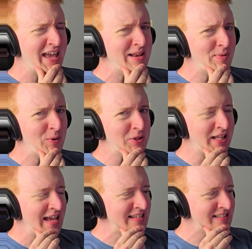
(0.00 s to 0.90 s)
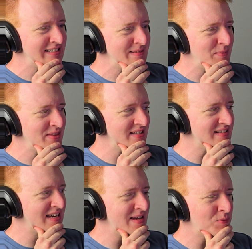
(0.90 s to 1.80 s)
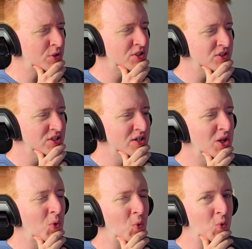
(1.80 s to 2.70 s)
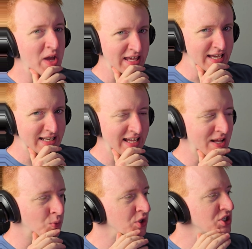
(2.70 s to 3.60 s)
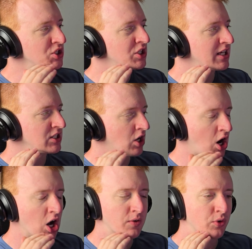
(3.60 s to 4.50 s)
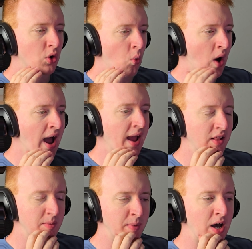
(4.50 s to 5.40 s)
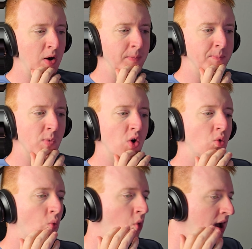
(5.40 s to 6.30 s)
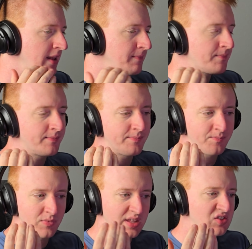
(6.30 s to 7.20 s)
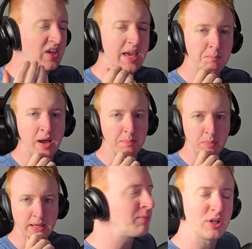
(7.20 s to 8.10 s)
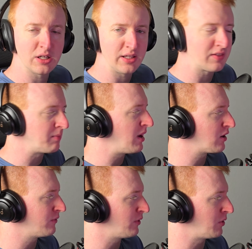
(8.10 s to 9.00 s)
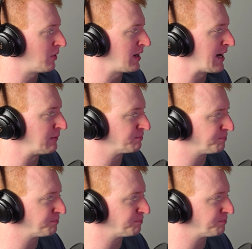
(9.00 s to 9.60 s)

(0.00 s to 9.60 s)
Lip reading: mode last time, but this time we're just gonna wing it. And we're just gonna talk for a while about what this game might be. I'm gonna click the microphone right now.